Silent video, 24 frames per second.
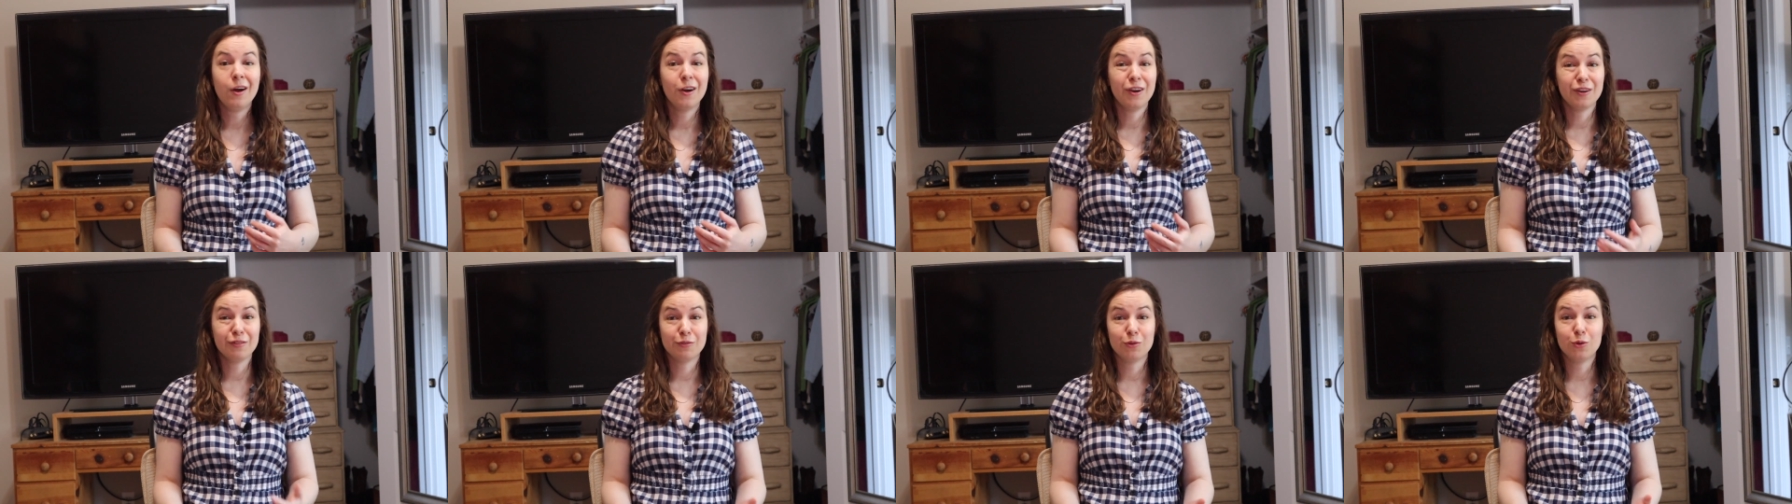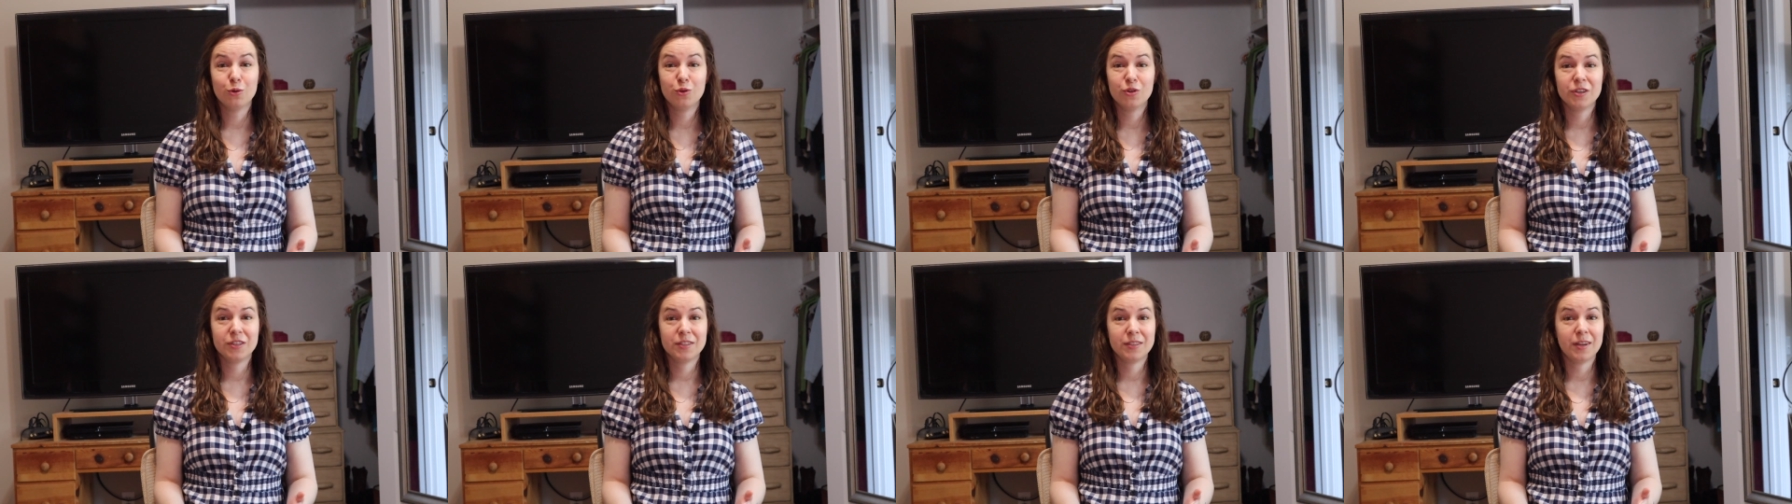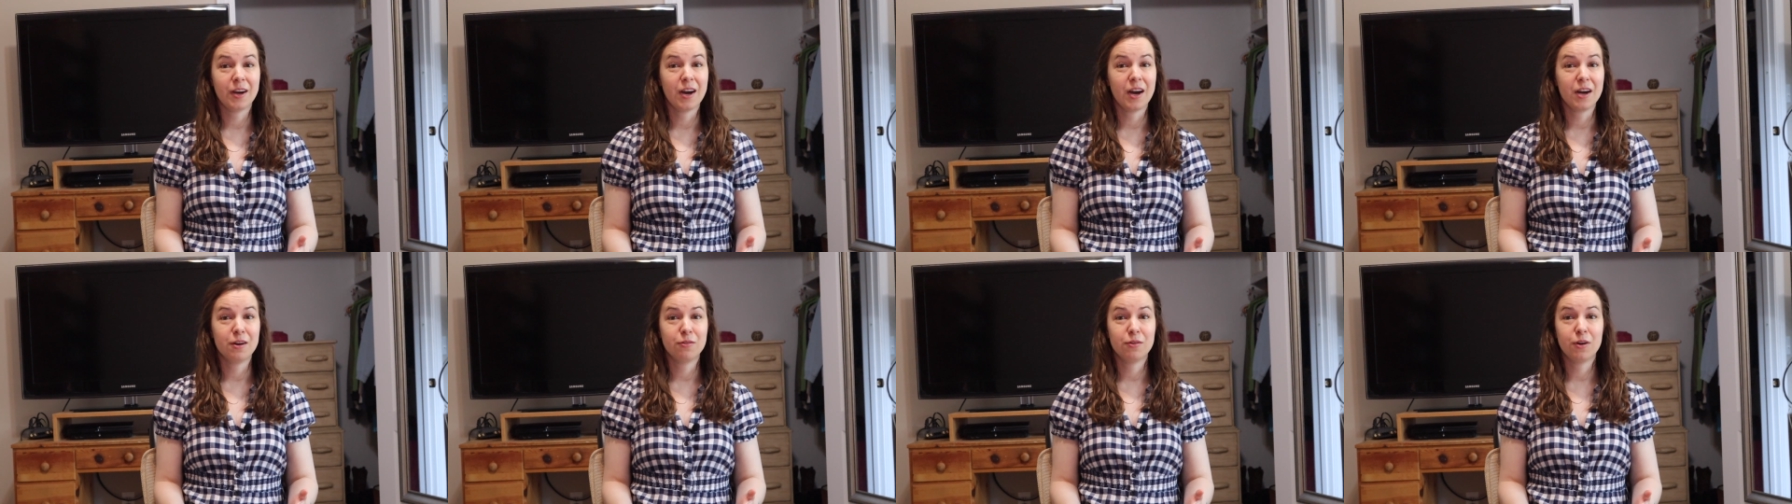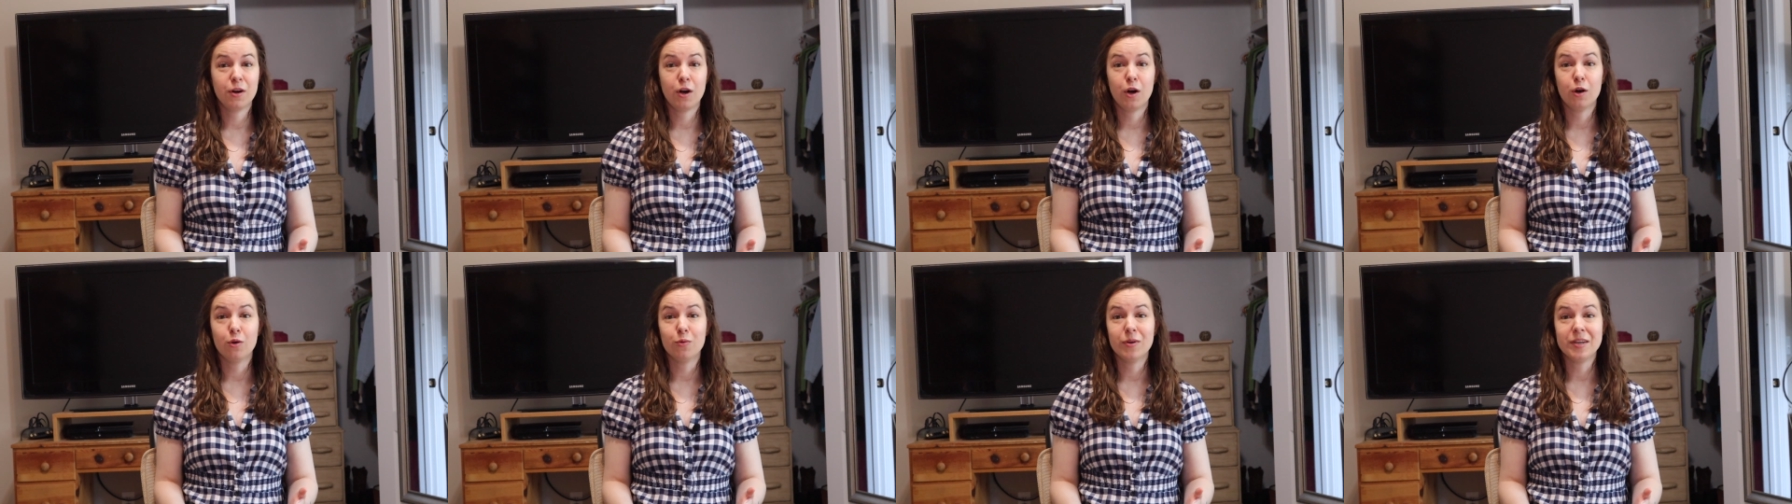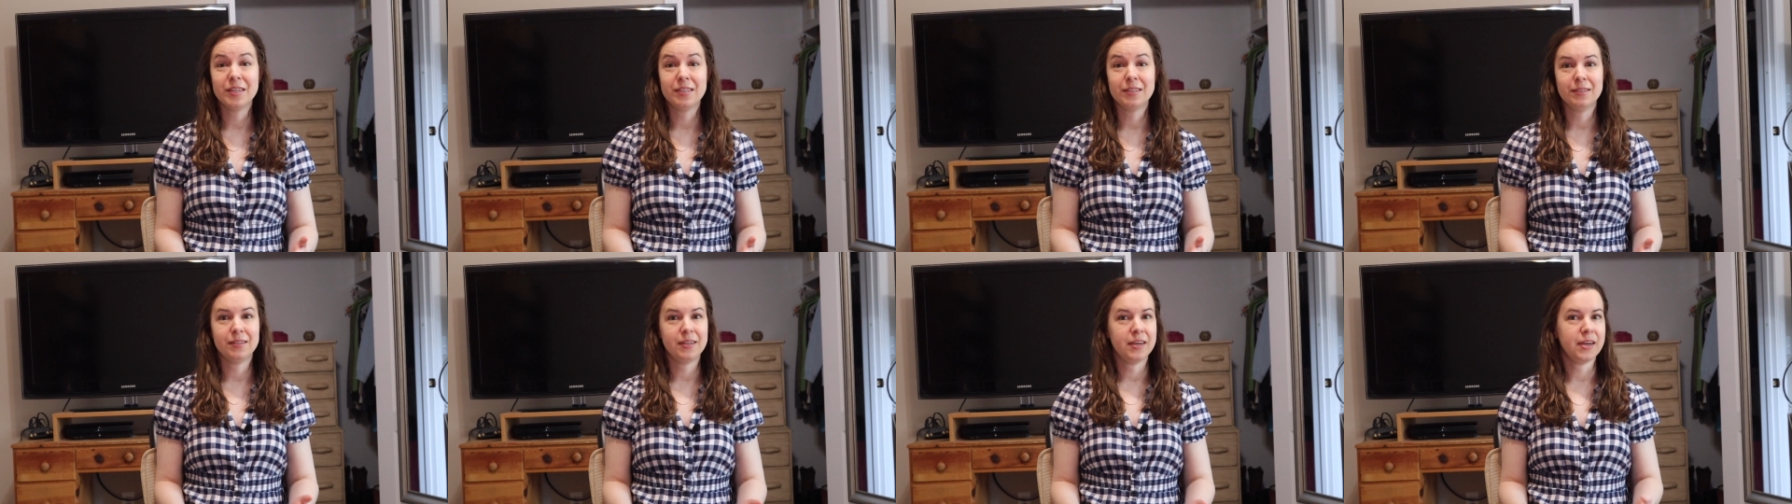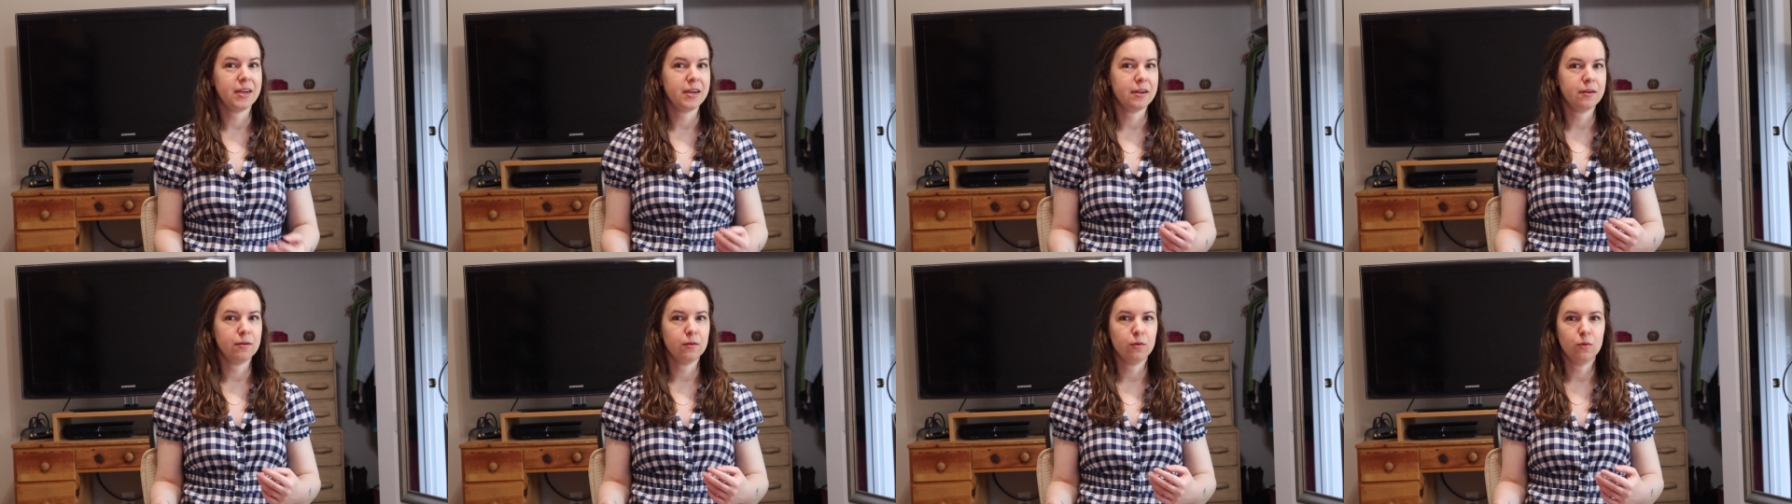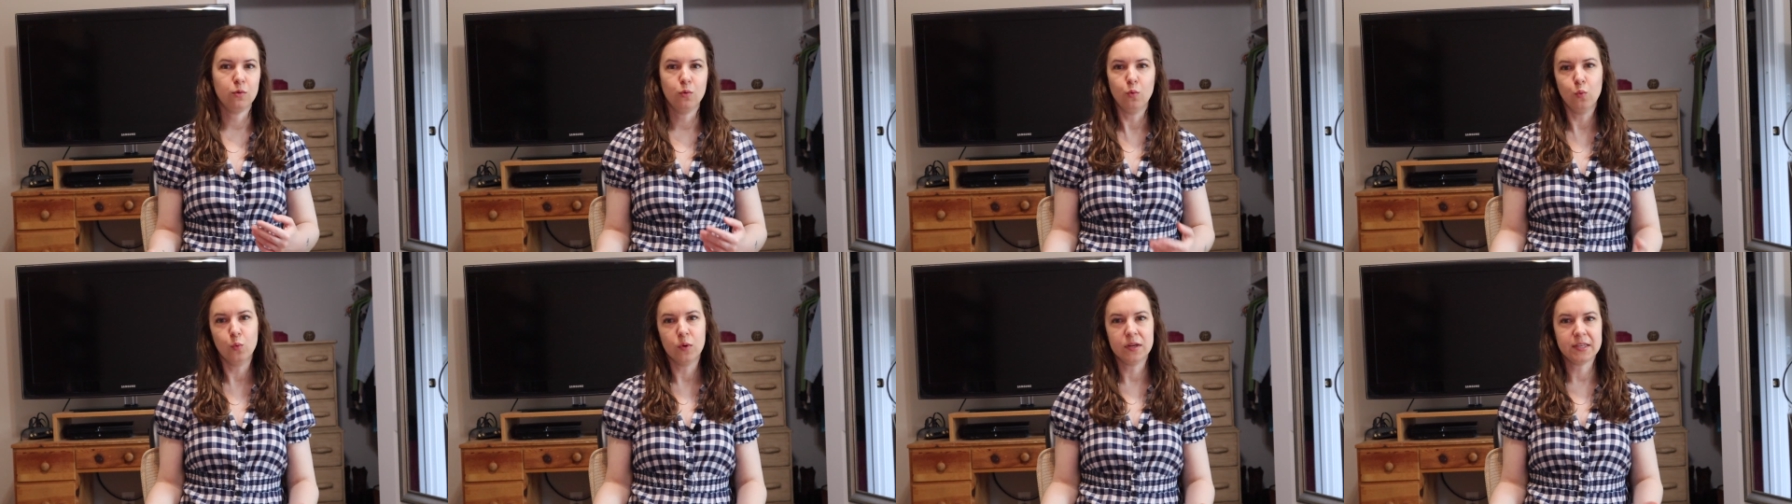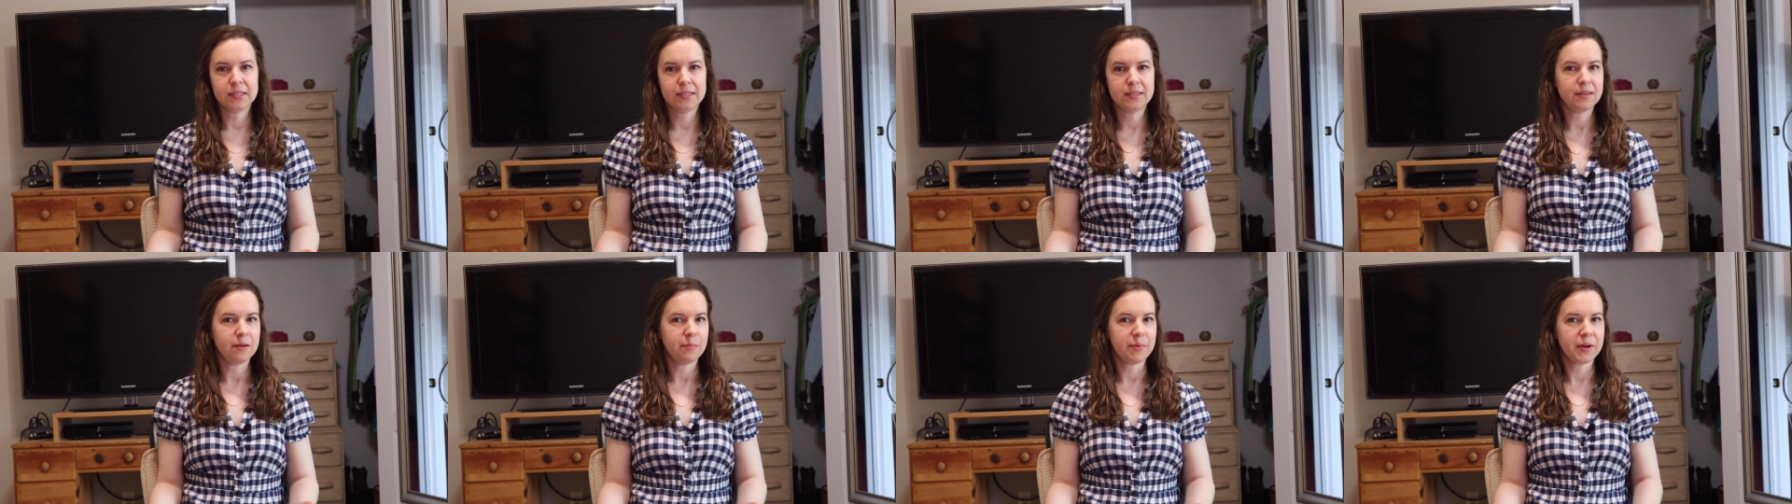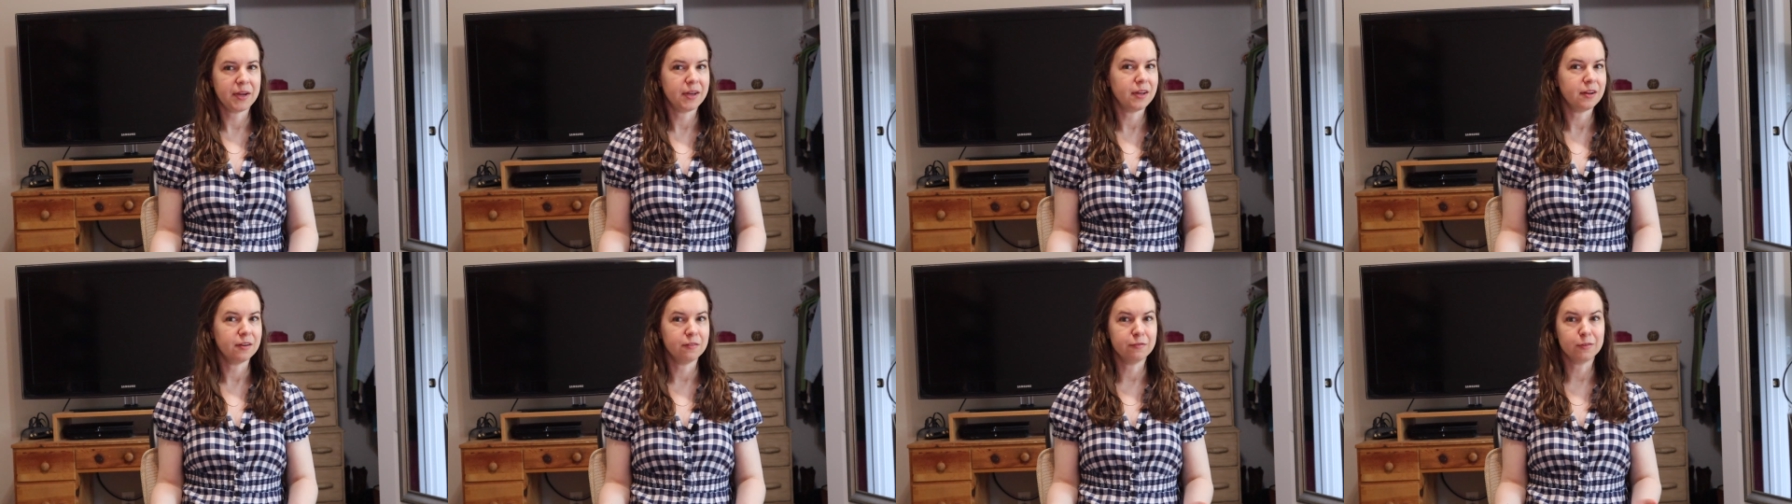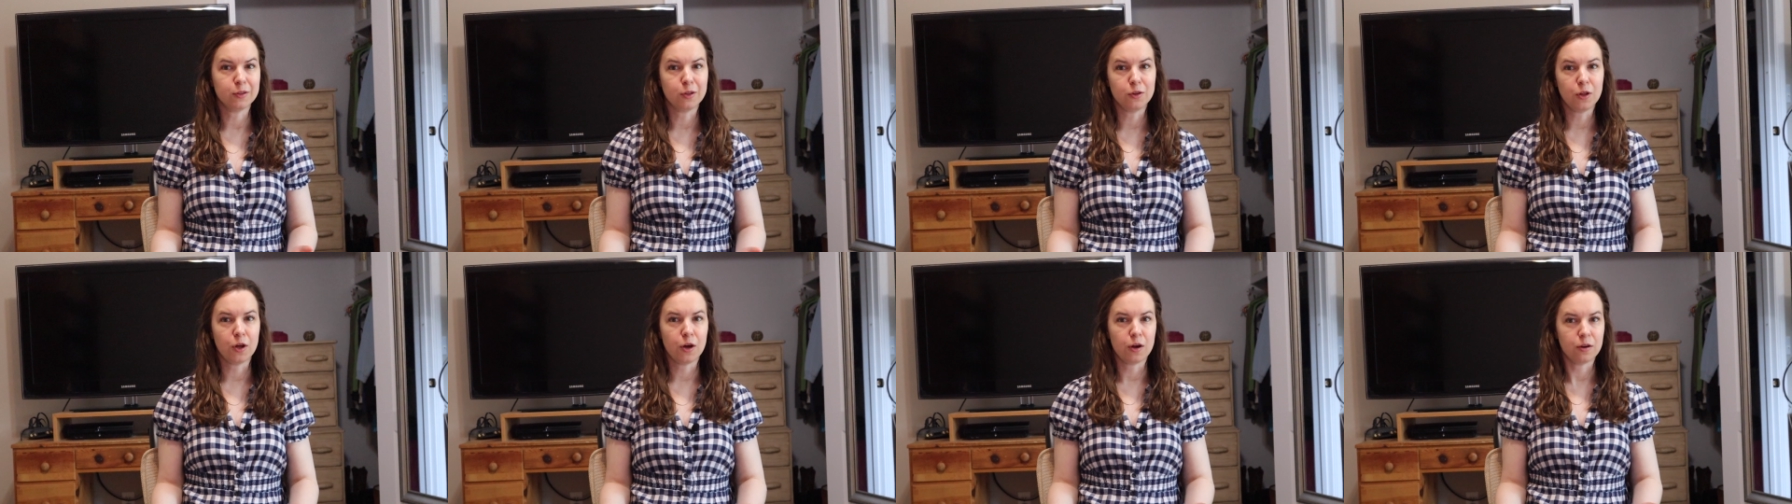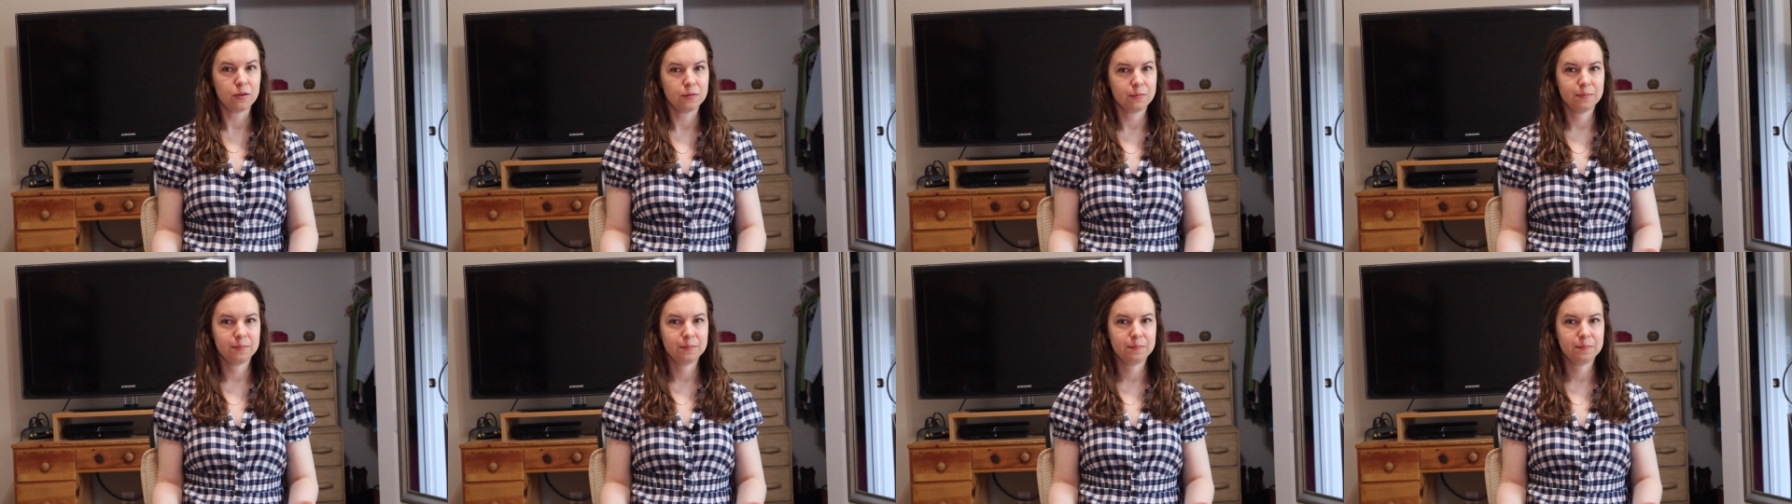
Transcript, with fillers: of course, Ira always stayed one step ahead of the law.